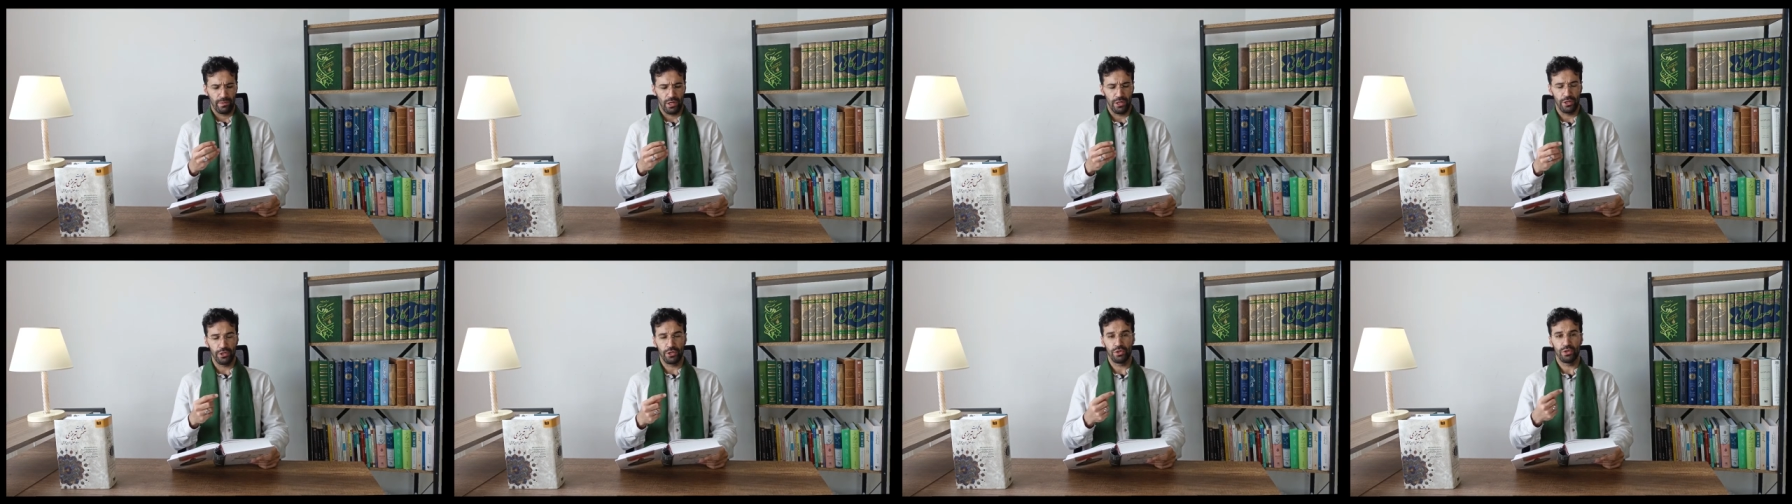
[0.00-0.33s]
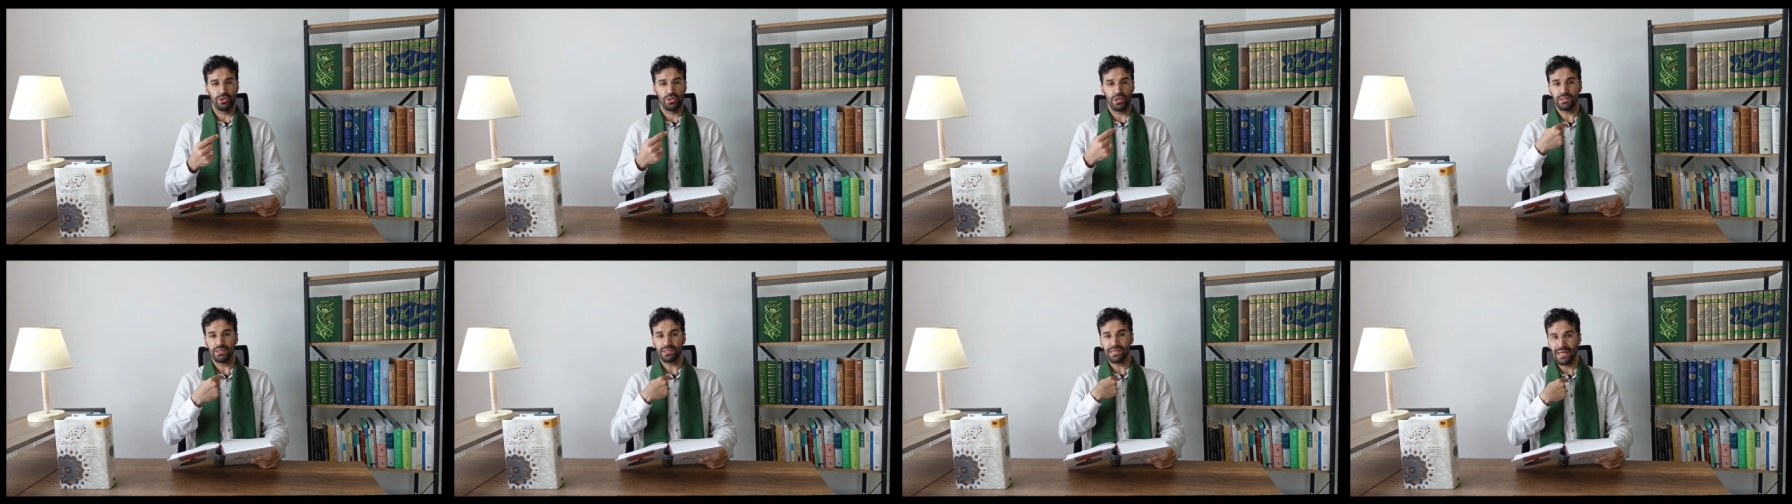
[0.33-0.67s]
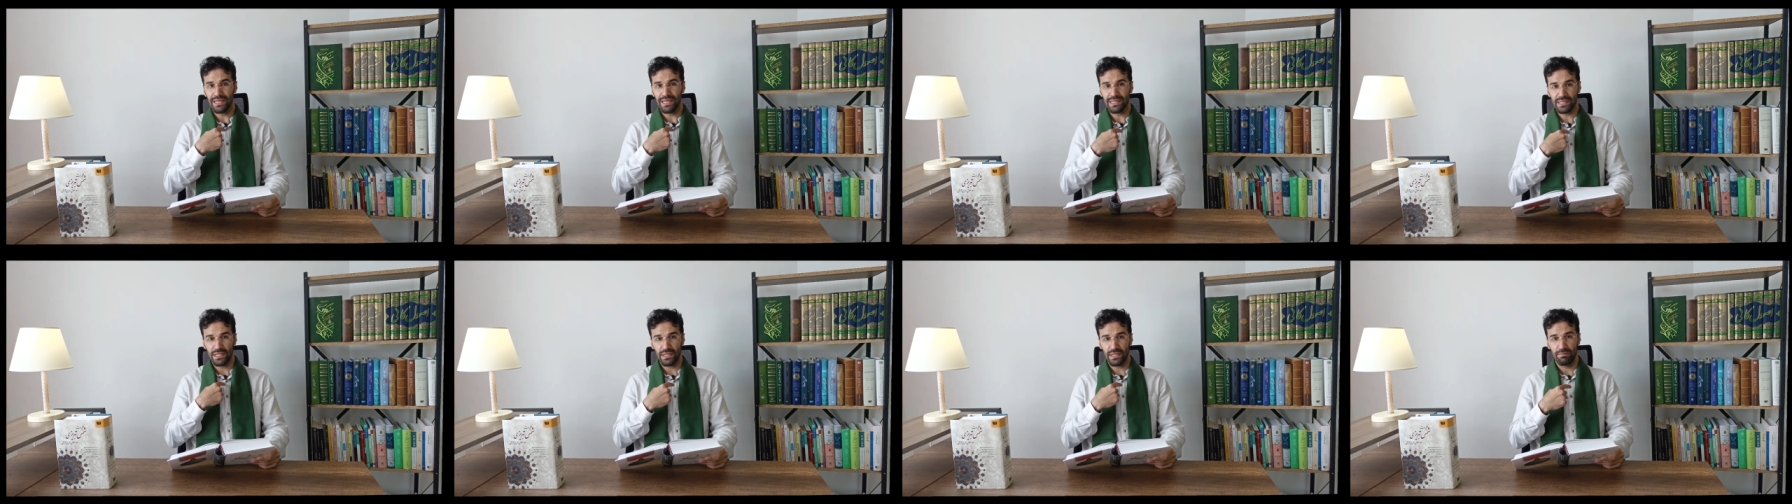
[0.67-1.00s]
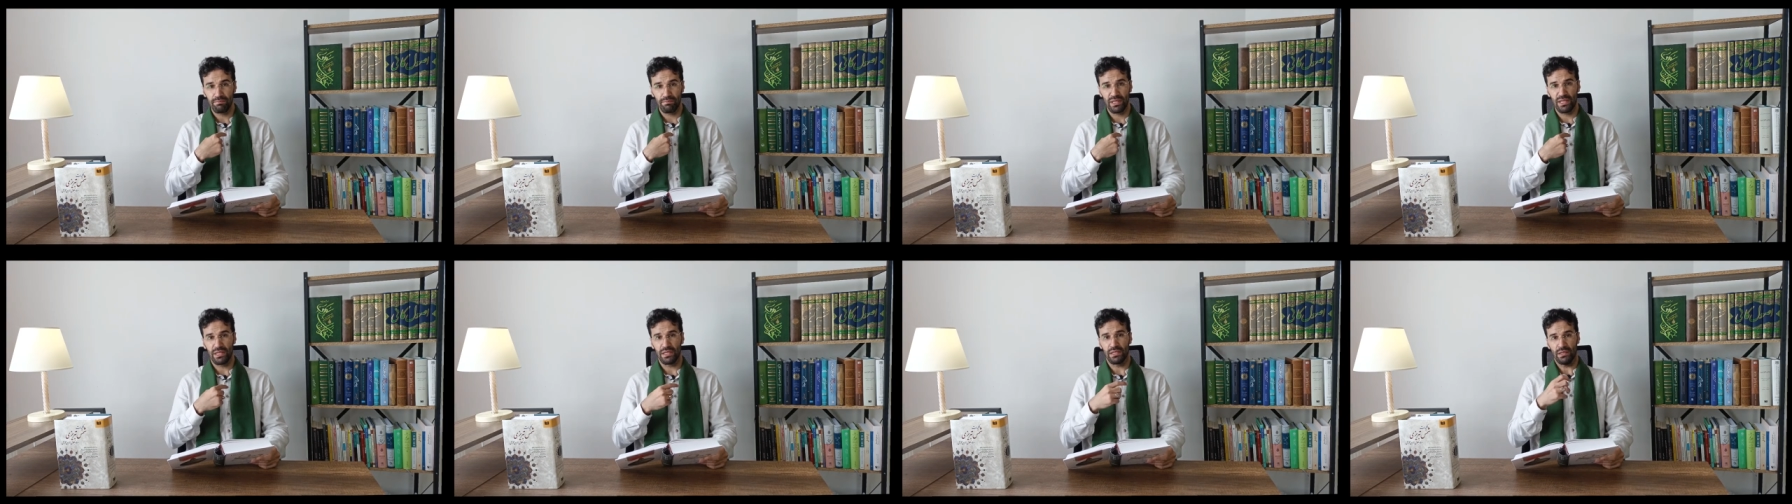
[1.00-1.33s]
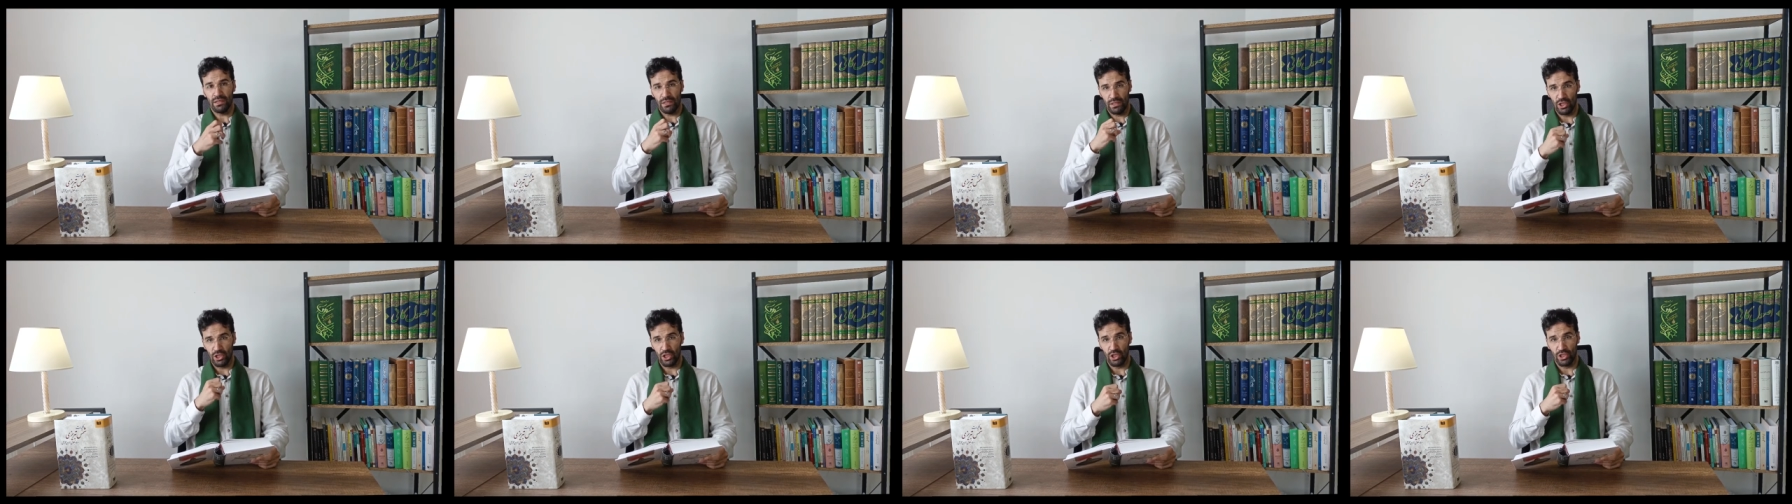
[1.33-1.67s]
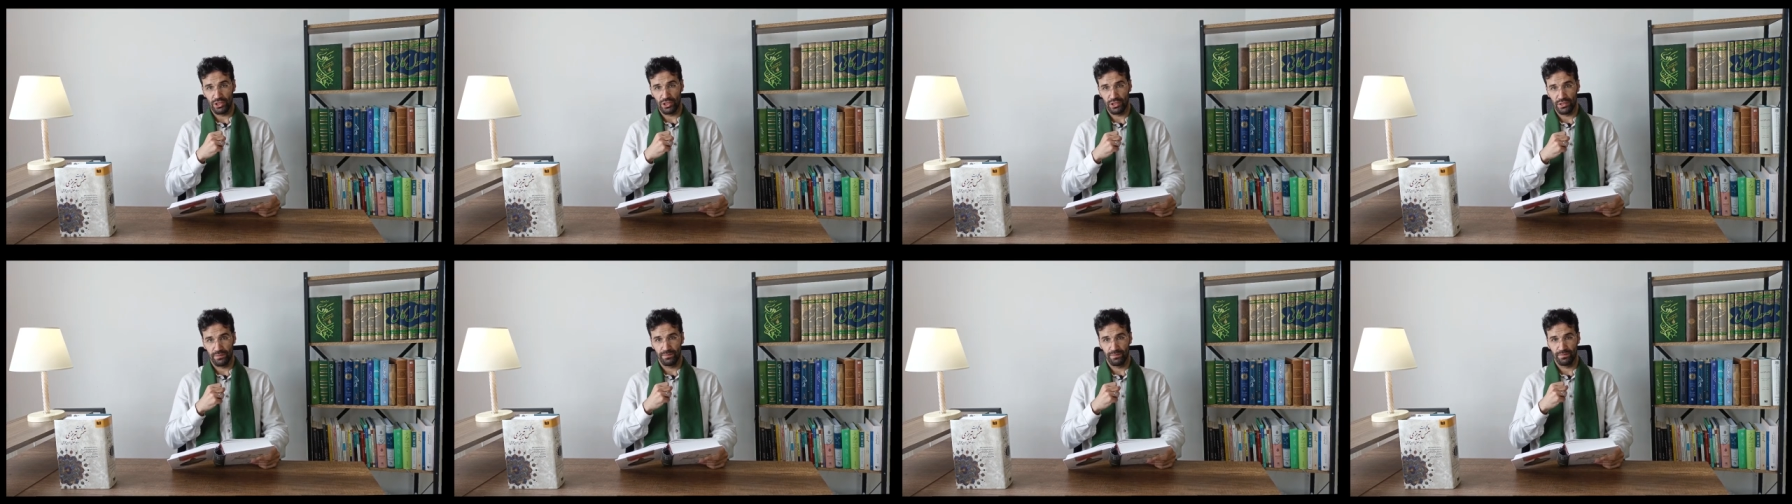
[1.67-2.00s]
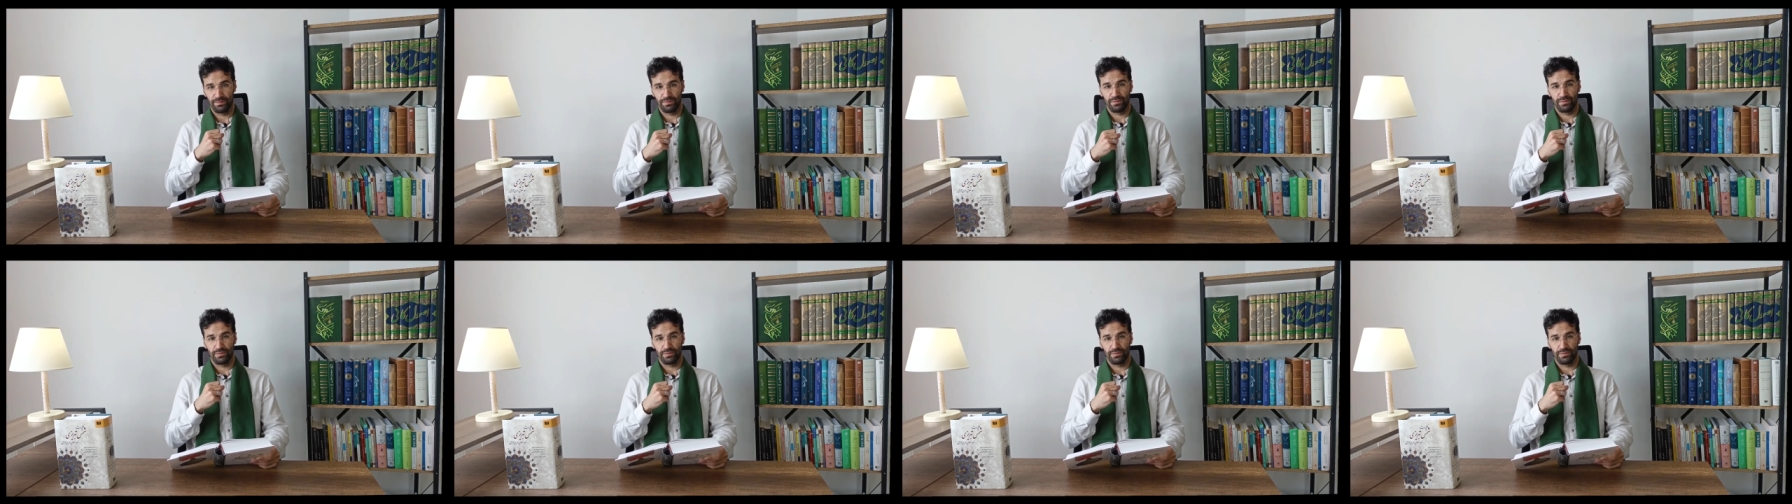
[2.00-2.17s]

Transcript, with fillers: are you not asking me God